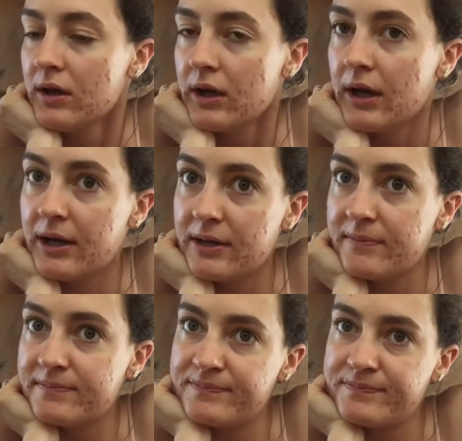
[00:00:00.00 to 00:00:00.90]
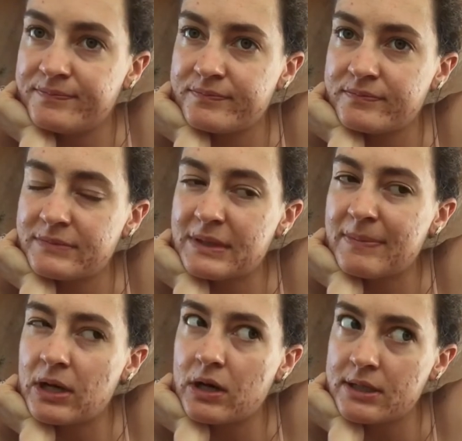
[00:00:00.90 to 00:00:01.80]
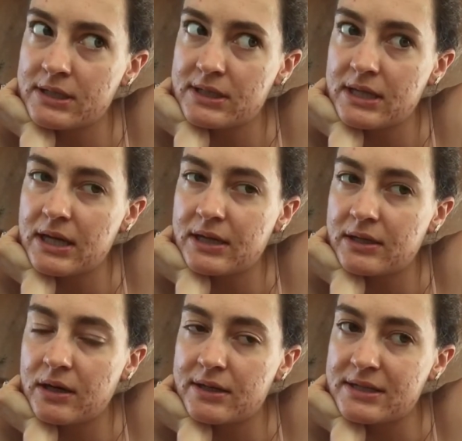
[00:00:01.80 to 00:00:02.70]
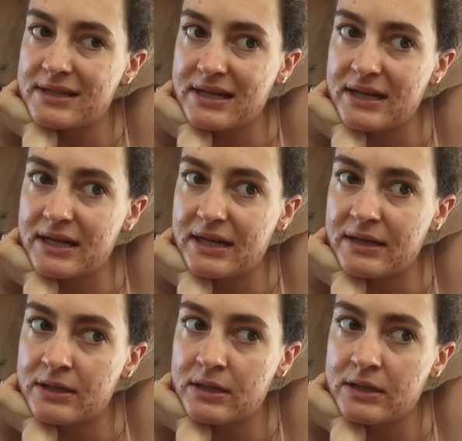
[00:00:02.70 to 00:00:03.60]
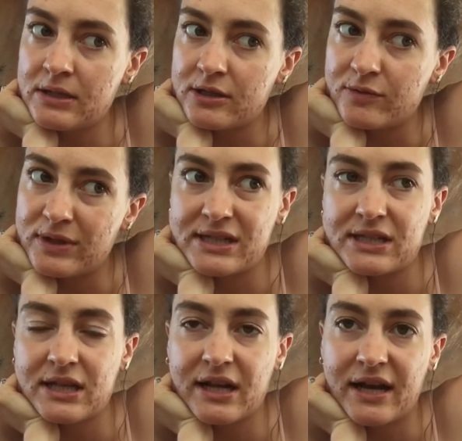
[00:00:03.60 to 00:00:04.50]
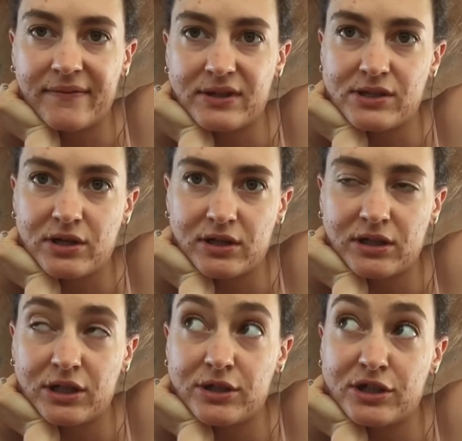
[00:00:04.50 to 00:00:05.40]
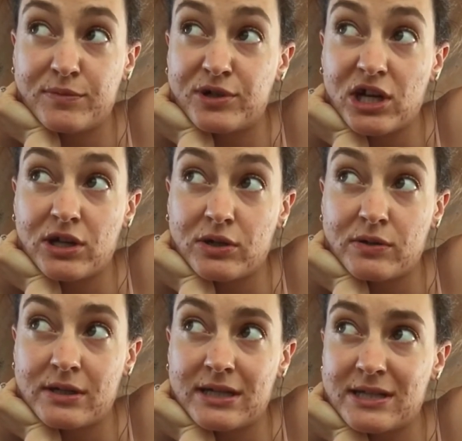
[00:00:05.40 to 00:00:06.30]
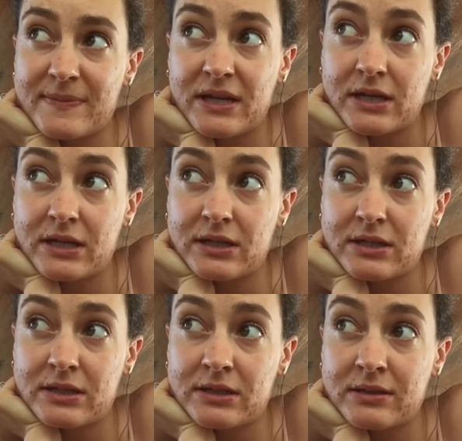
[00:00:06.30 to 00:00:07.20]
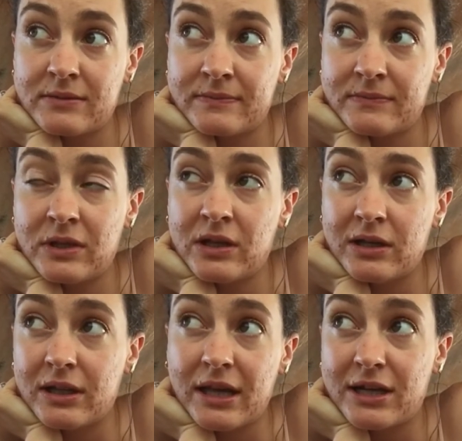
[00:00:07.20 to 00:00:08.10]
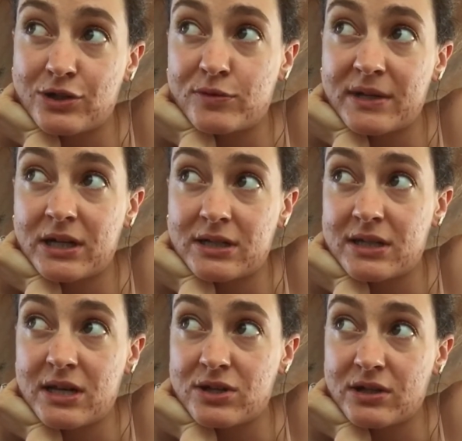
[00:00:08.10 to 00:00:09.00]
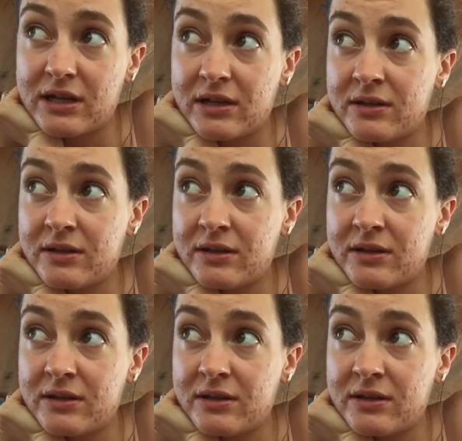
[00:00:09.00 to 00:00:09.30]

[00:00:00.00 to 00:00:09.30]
But honestly, I gotta say, the reason that I haven't started a YouTube channel is because, like I told my cousin yesterday,